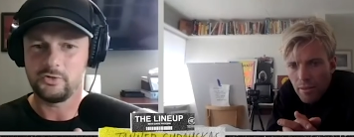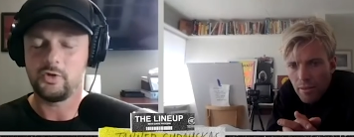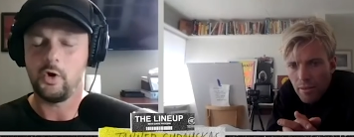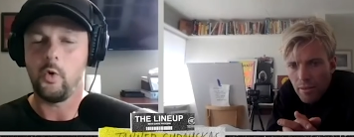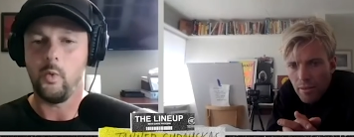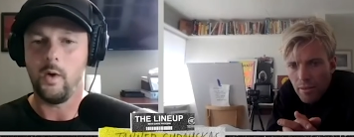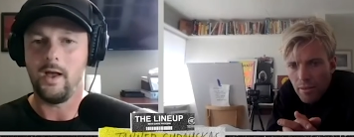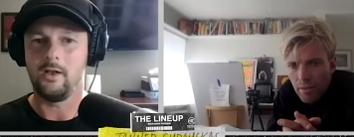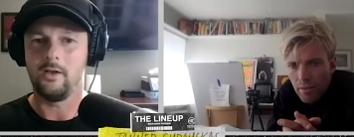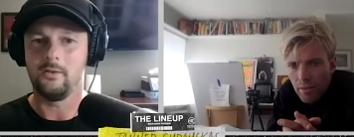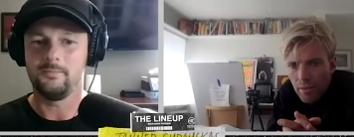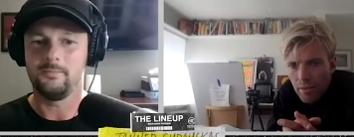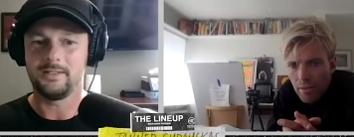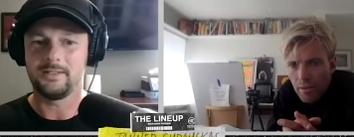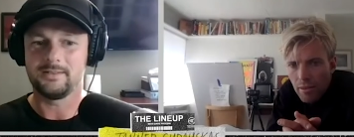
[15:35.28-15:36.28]
Speaker 1: so
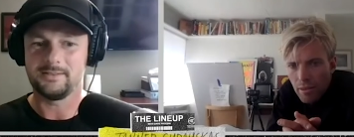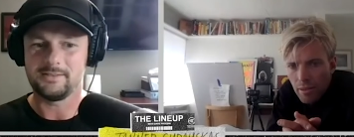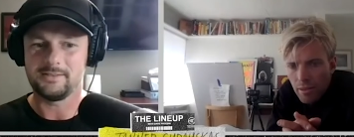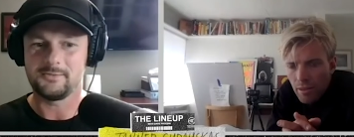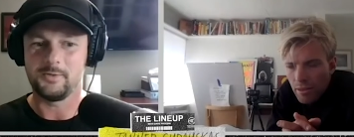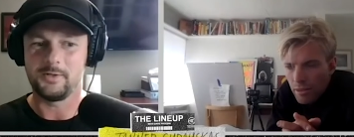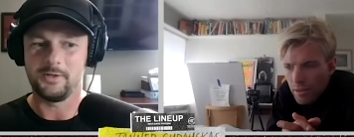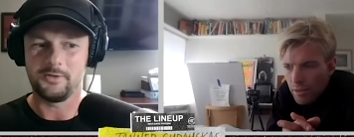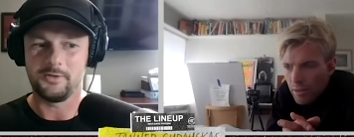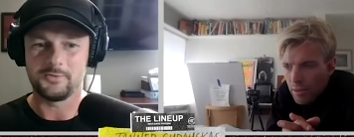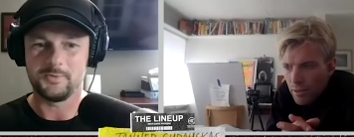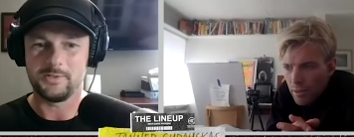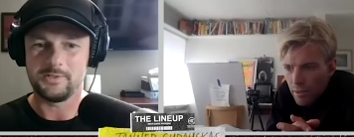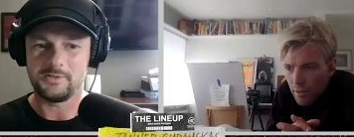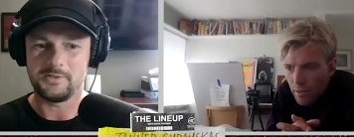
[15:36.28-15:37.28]
well because it's just one of
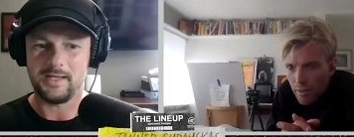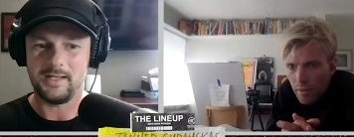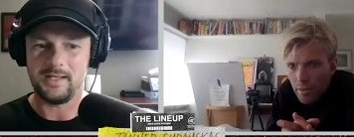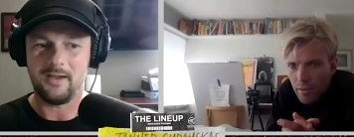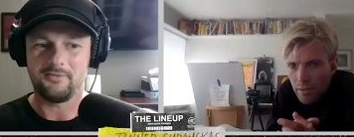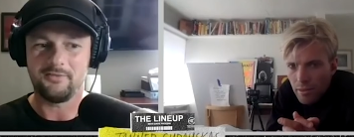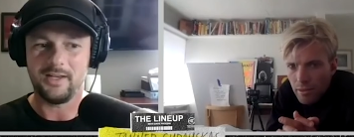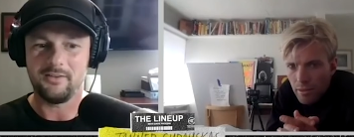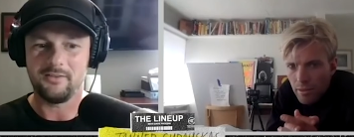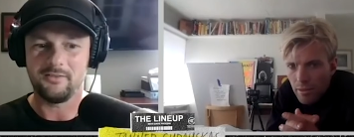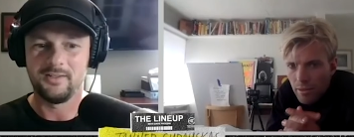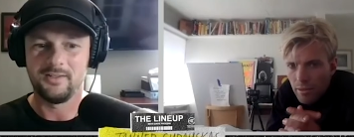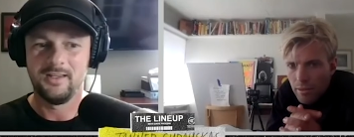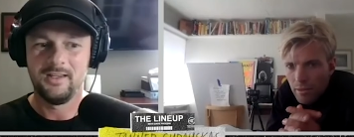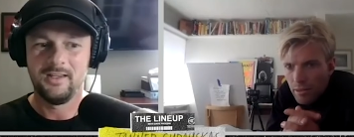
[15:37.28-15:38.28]
those ones you kind of have to
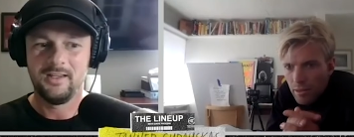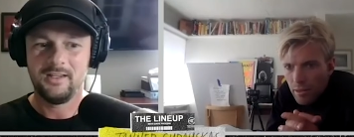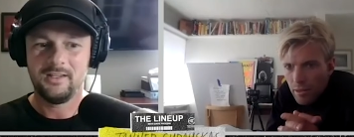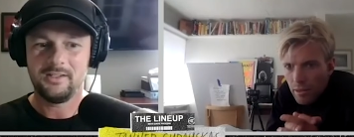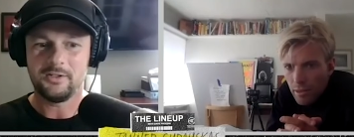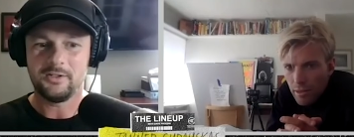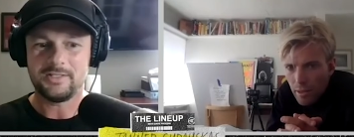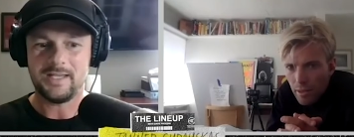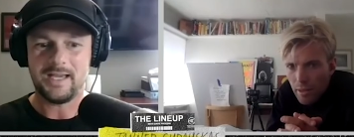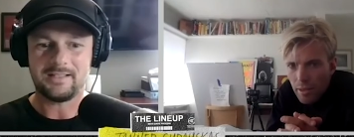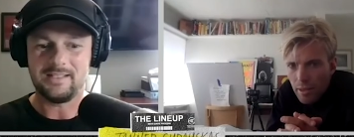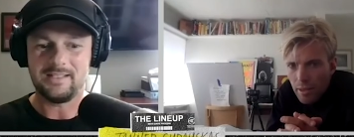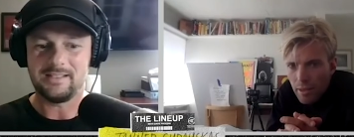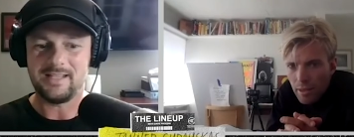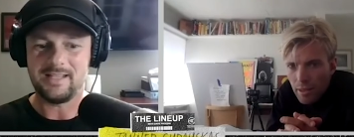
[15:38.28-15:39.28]
have your
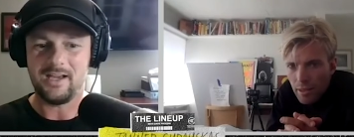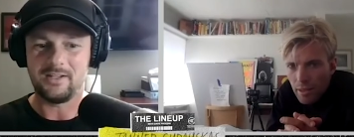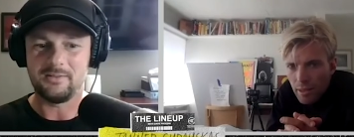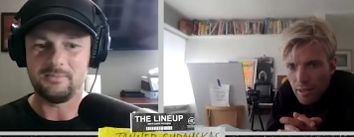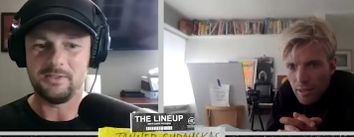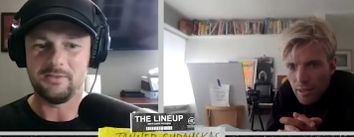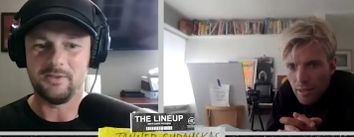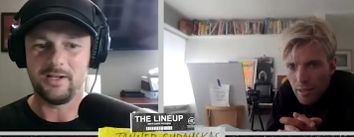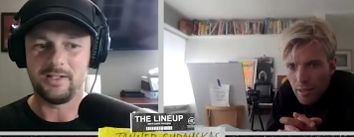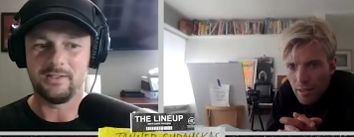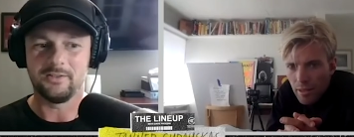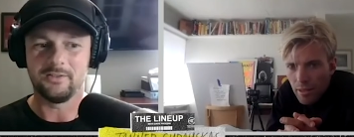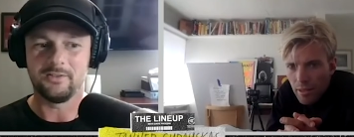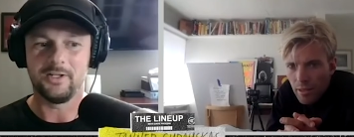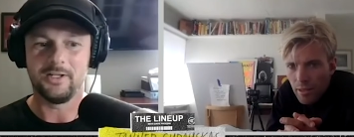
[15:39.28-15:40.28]
technique down and be
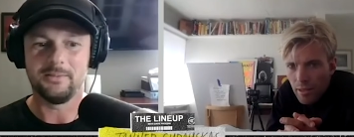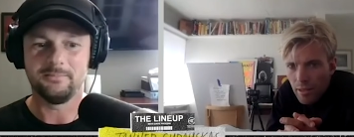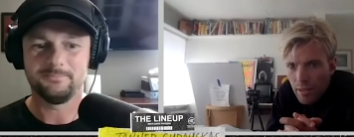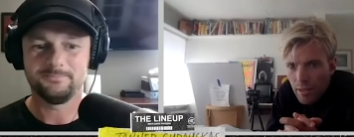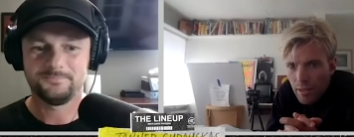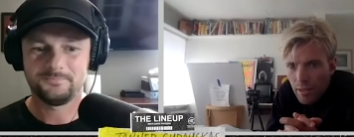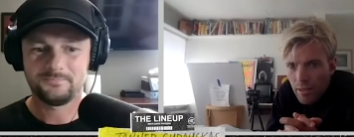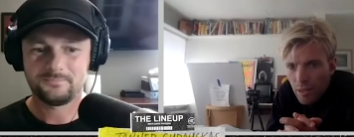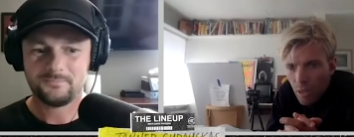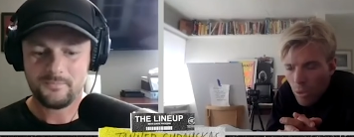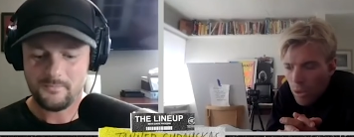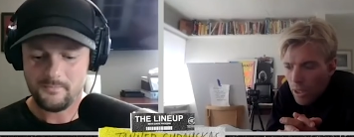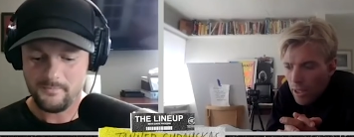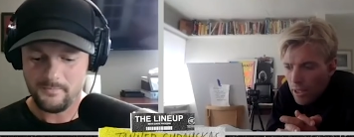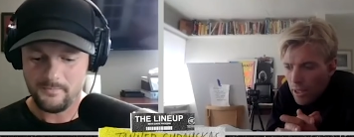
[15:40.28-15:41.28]
ready to rip.
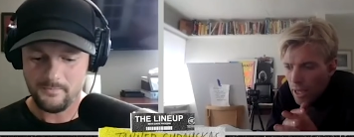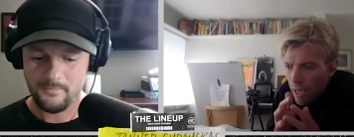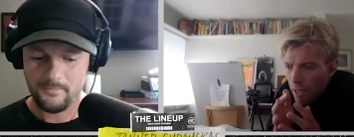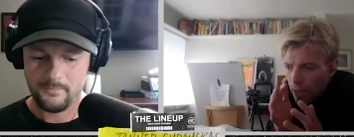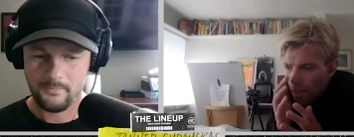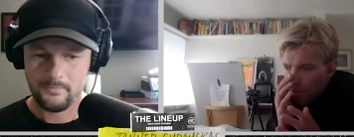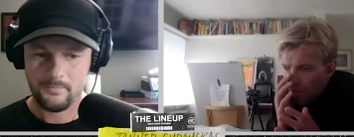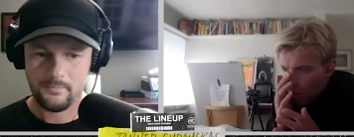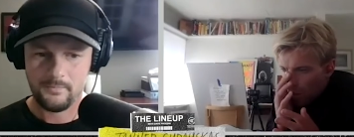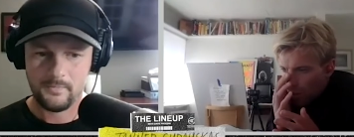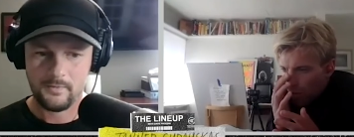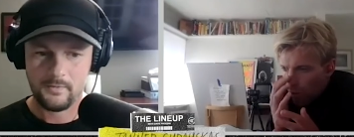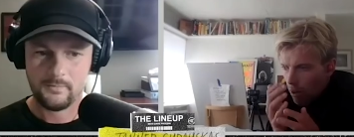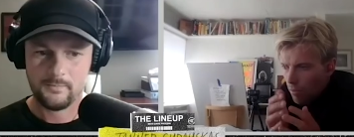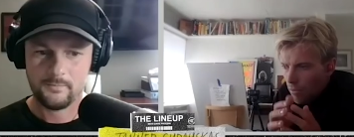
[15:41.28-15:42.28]
Speaker 2: Totally, and
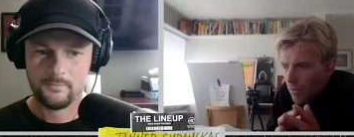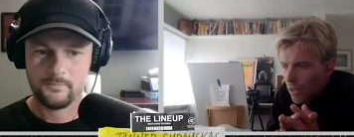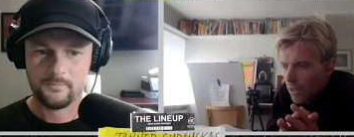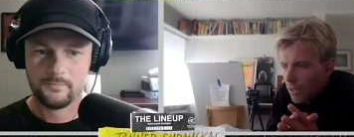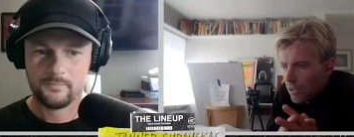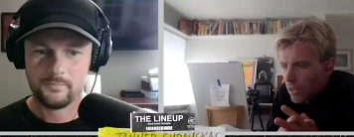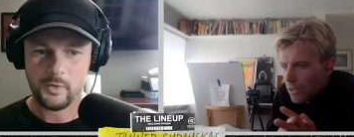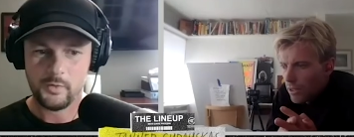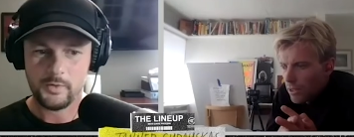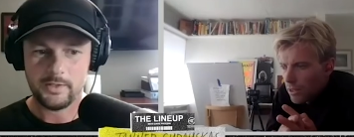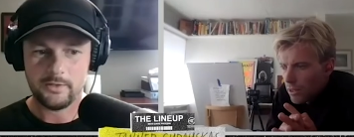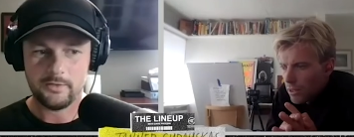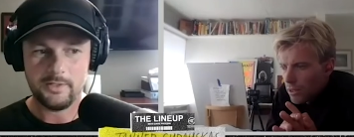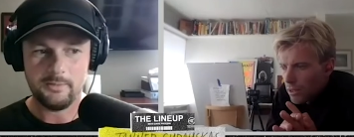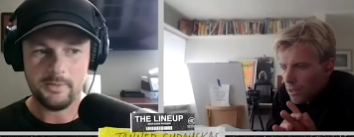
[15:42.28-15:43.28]
have good form.
Speaker 1: Oh, we
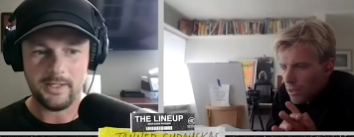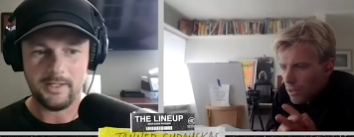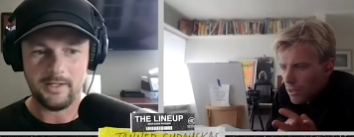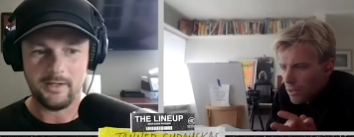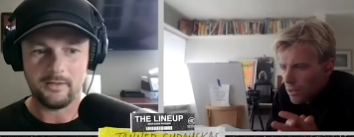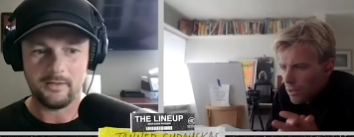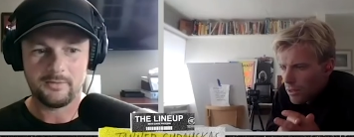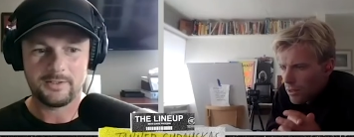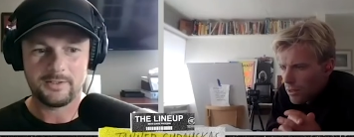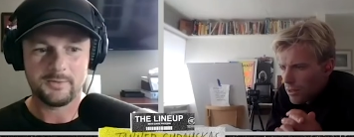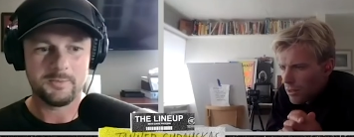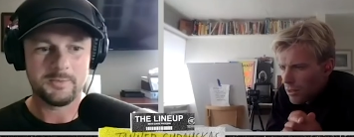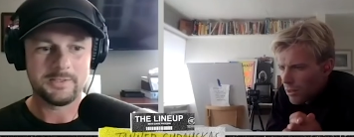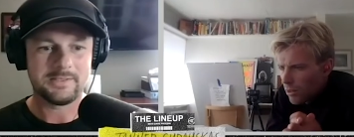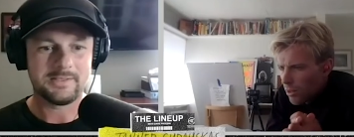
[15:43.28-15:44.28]
got a replay here because
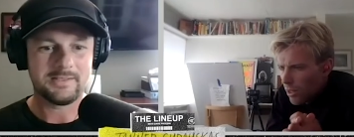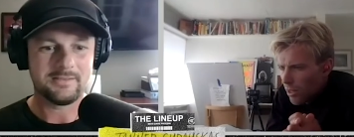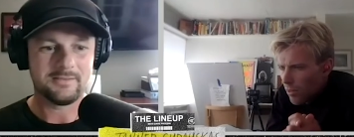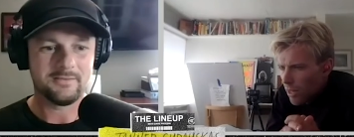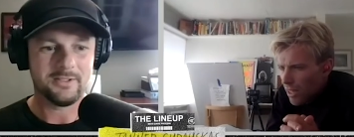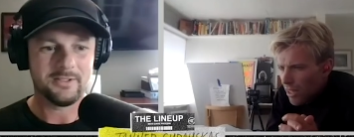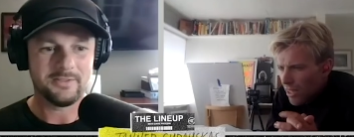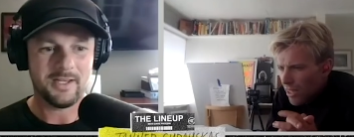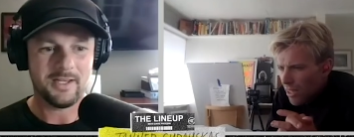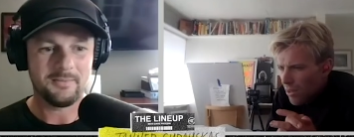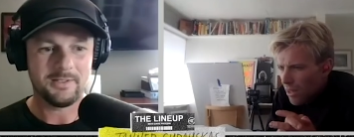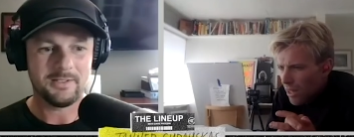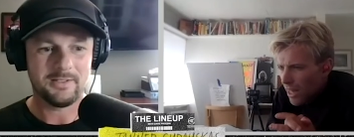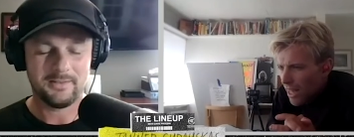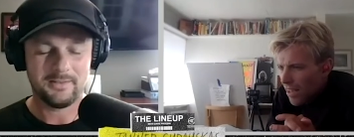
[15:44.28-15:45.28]
we missed it in real
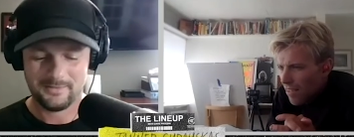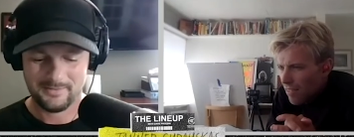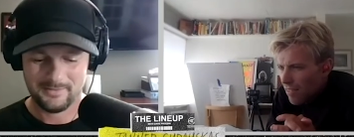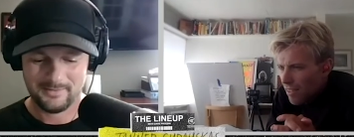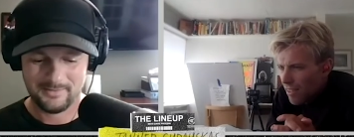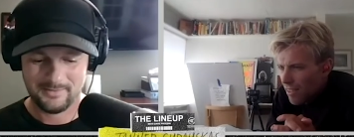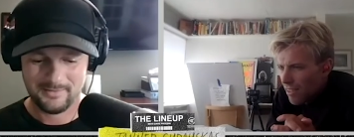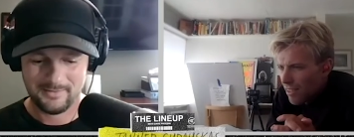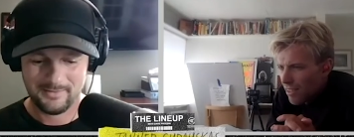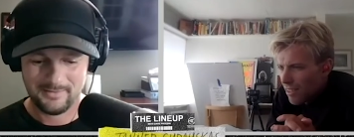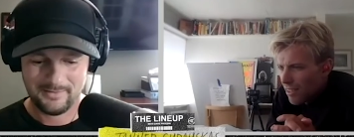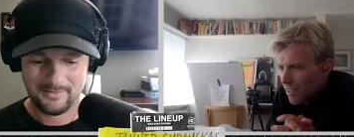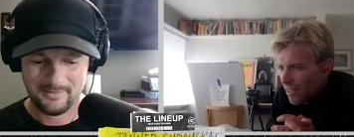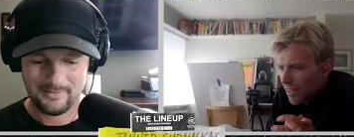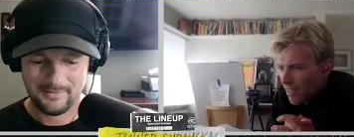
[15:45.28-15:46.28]
time here.
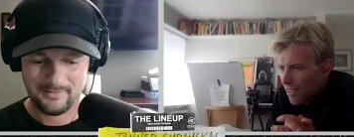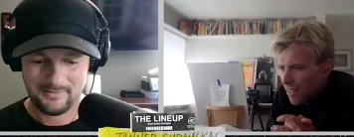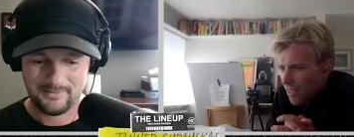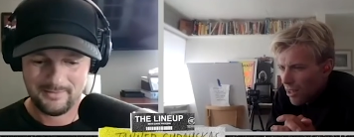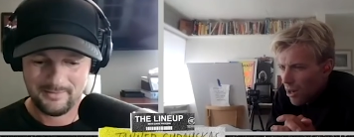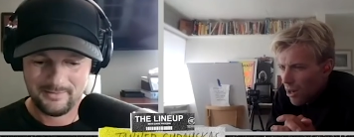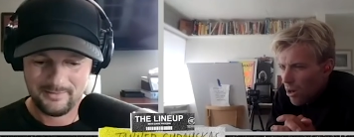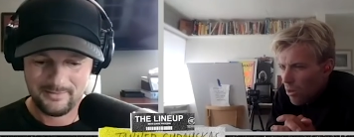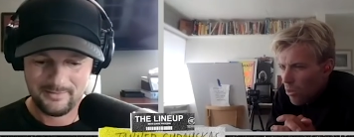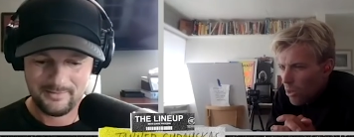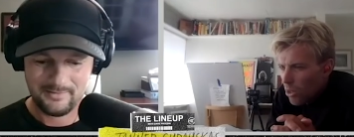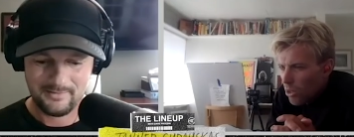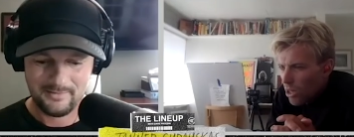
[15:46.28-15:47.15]
Speaker 2: Oh,